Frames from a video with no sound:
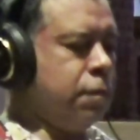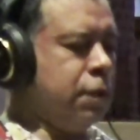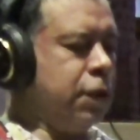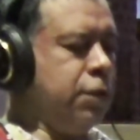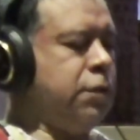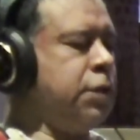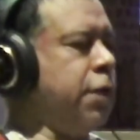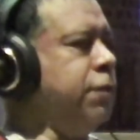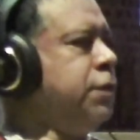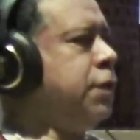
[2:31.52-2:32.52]
least
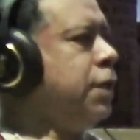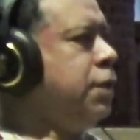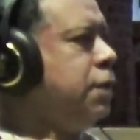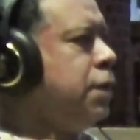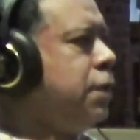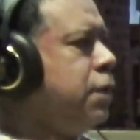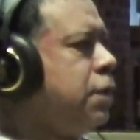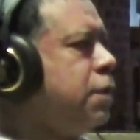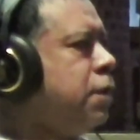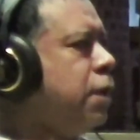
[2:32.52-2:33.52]
devastated, I
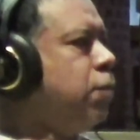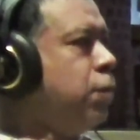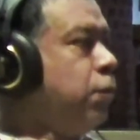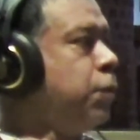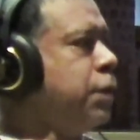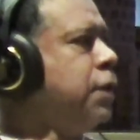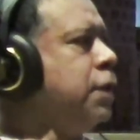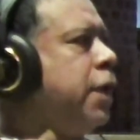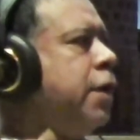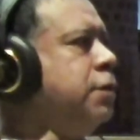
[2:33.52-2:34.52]
think, or one of the
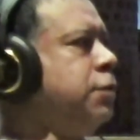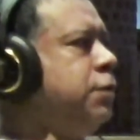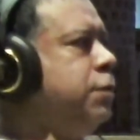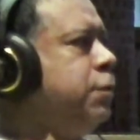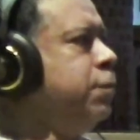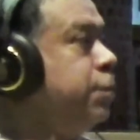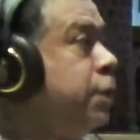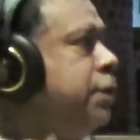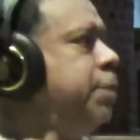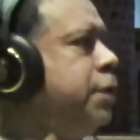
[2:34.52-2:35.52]
last to
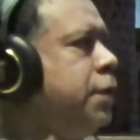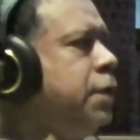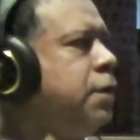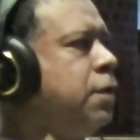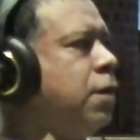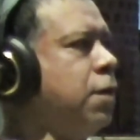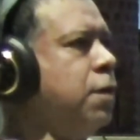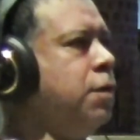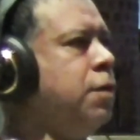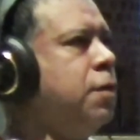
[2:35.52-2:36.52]
really be hit
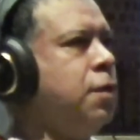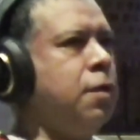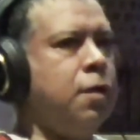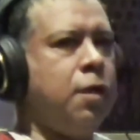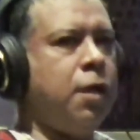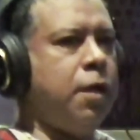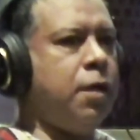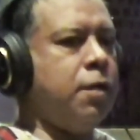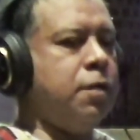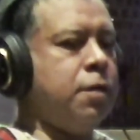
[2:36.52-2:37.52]
hard,
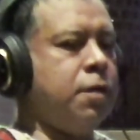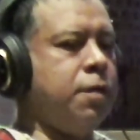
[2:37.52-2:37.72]
and